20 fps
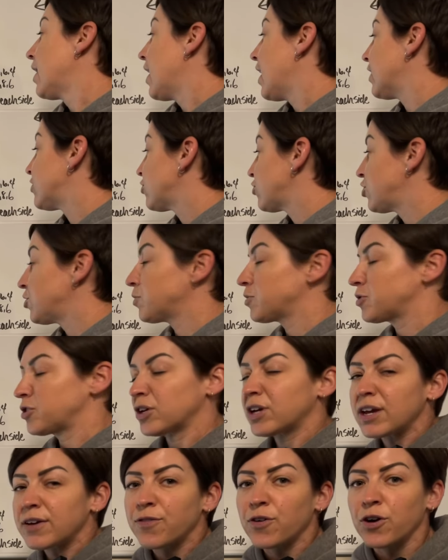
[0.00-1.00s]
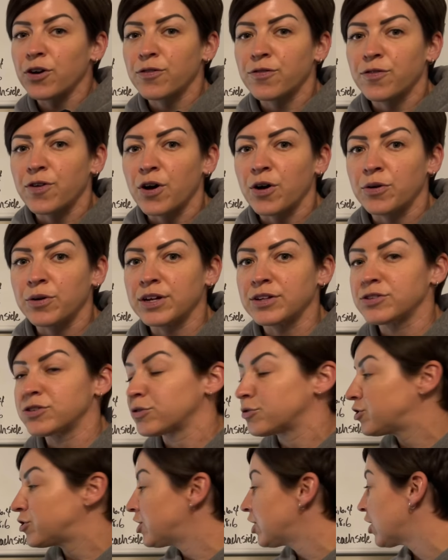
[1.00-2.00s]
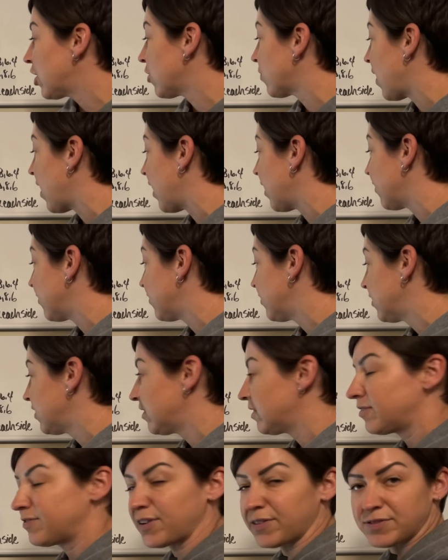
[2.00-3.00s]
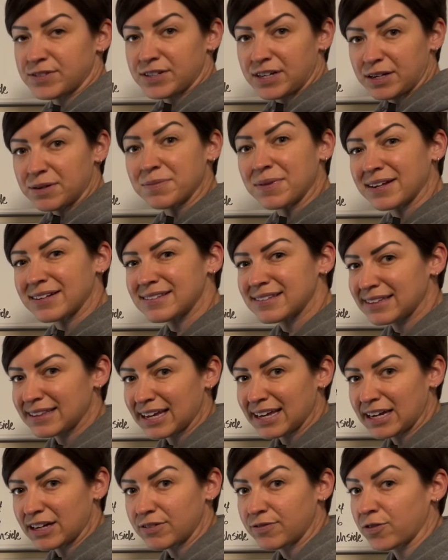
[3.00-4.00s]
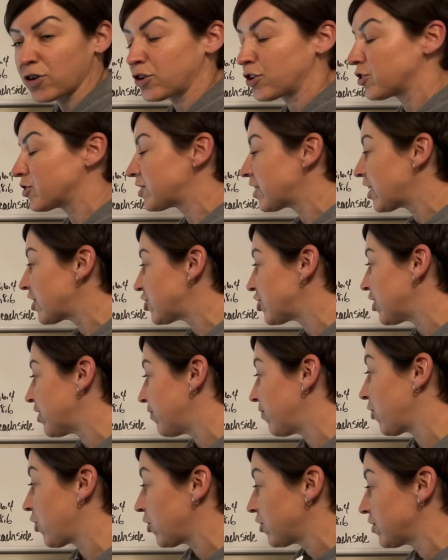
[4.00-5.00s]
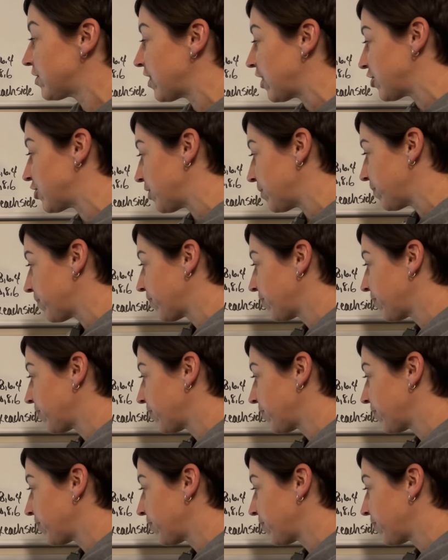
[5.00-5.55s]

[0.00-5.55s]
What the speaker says: and so she was looking for her phone, and so she arrived 15 minutes late for her session.